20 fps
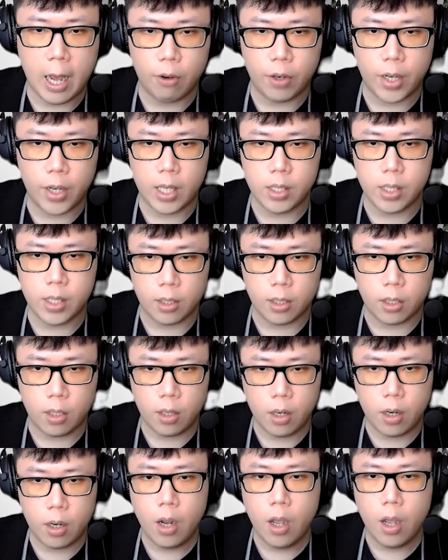healthcare
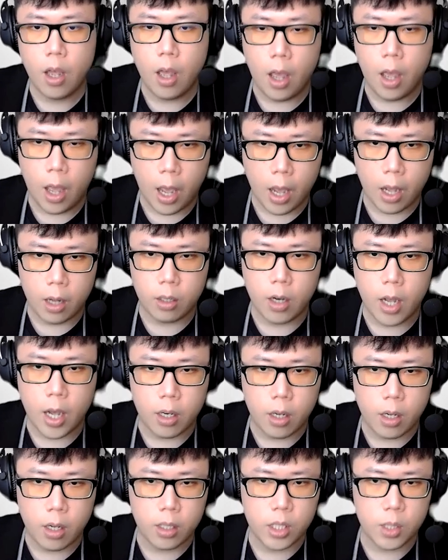sector and
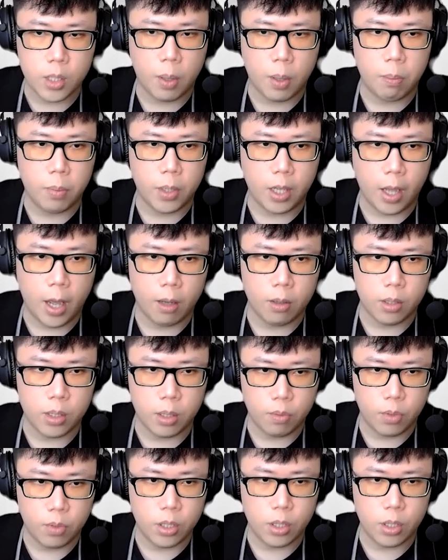enhance public health
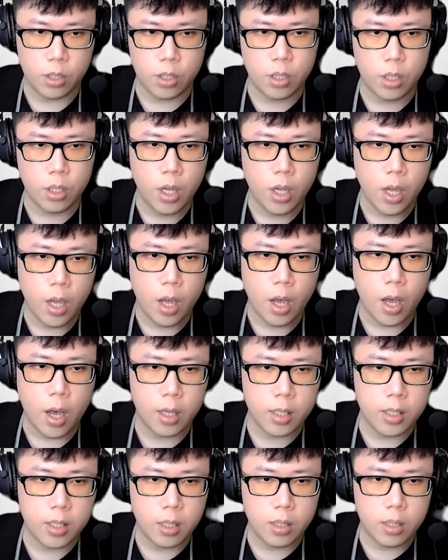services.
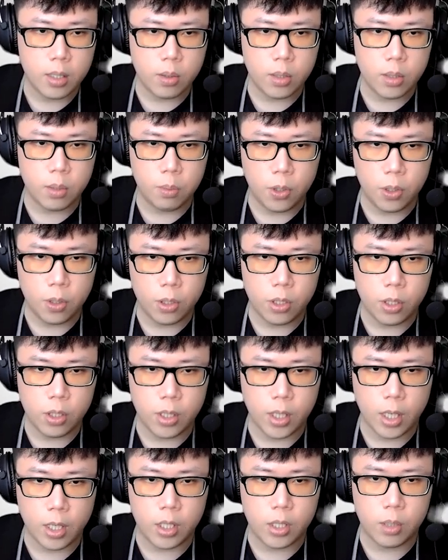Extensive simulation
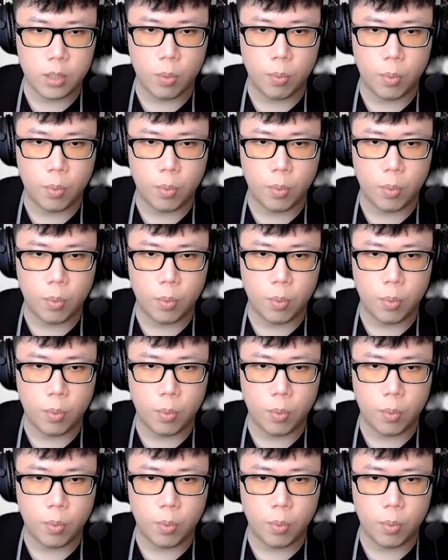studies